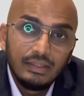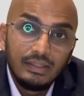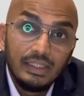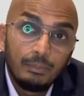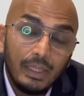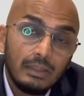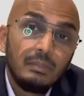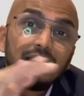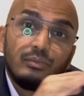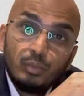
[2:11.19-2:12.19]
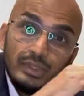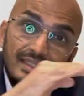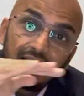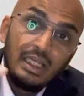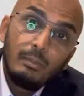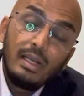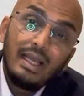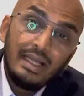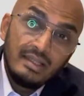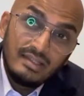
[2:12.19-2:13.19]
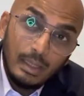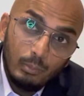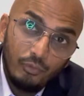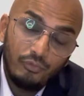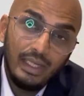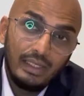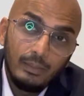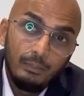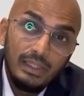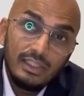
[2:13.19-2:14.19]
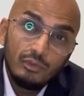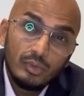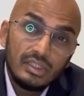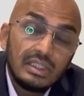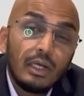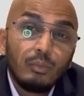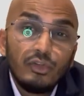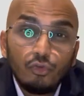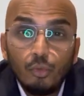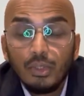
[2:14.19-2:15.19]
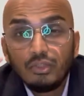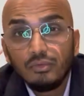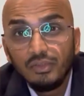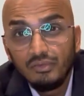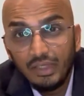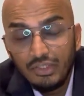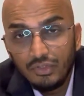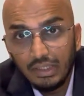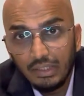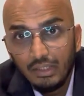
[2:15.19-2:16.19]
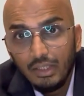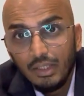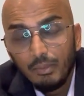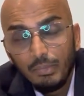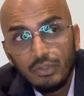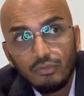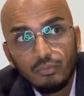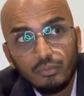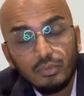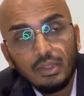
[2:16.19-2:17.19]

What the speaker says: The apartments were stable and some fell. Builders were stuck with so much of inventory because